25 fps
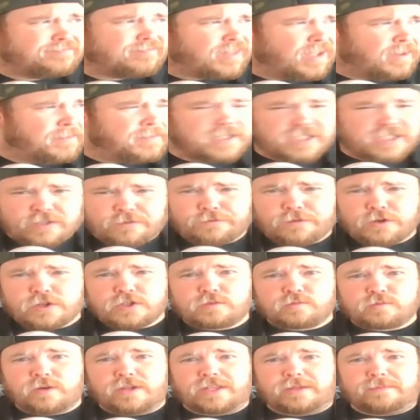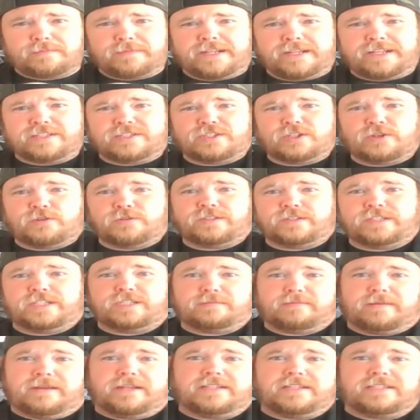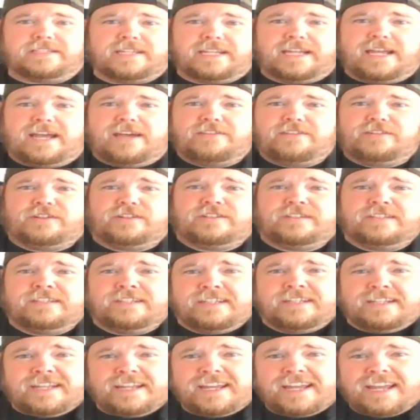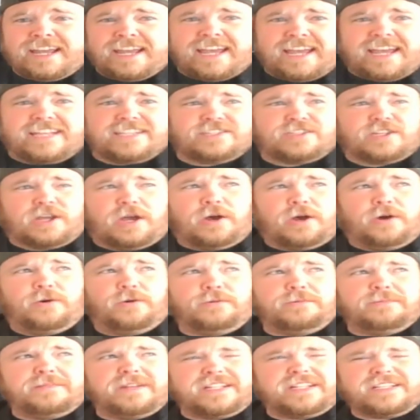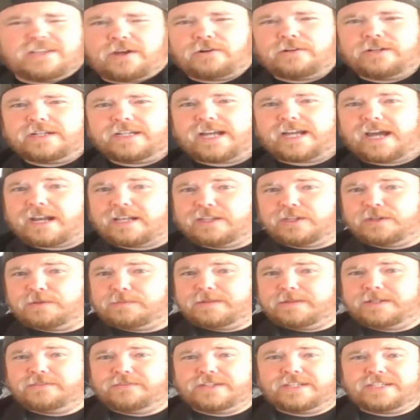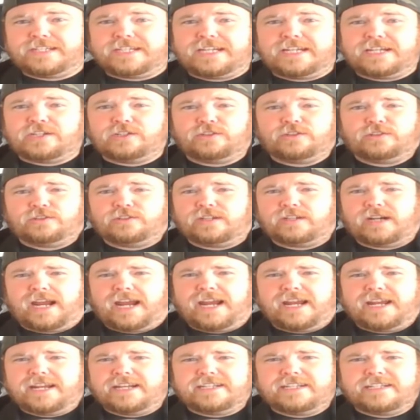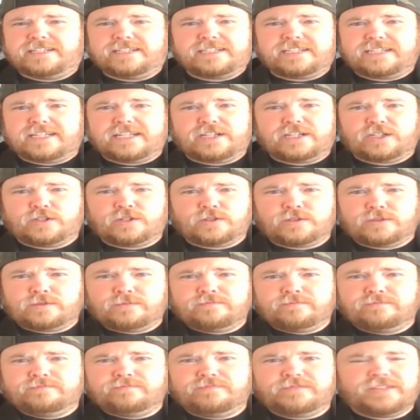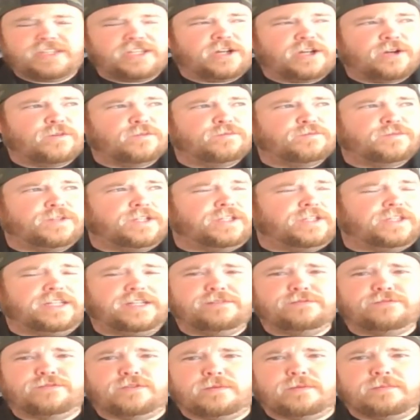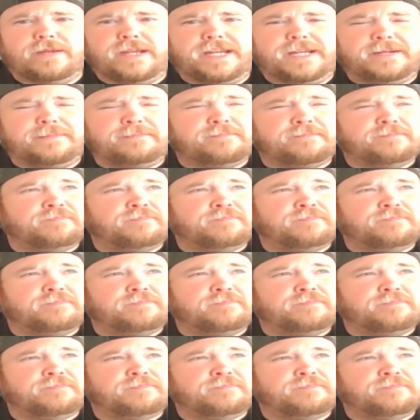It's the first one that me and Susie spent together, so it's already got a little bit of a near and dear, feeling for me.